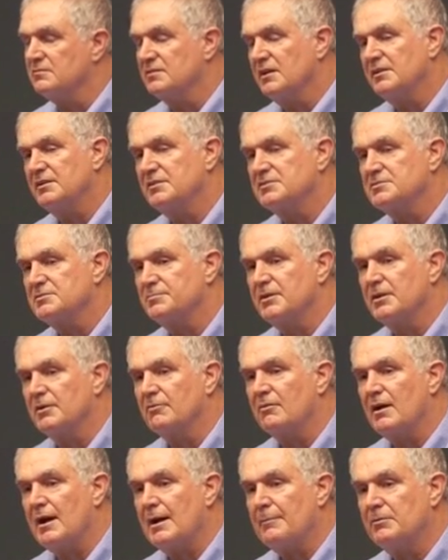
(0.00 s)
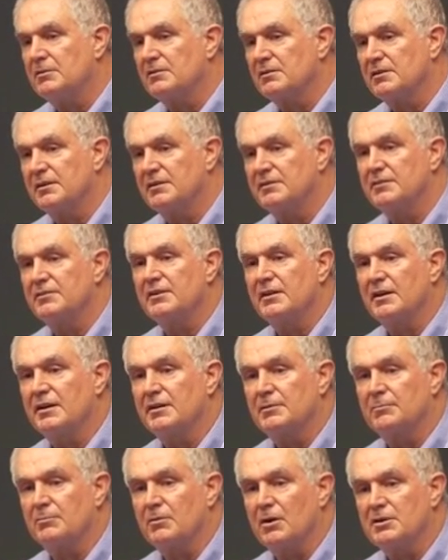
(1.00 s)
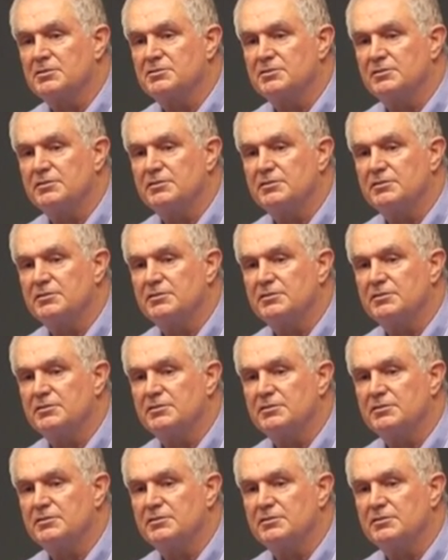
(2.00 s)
they disappear rapidly into the underbrush,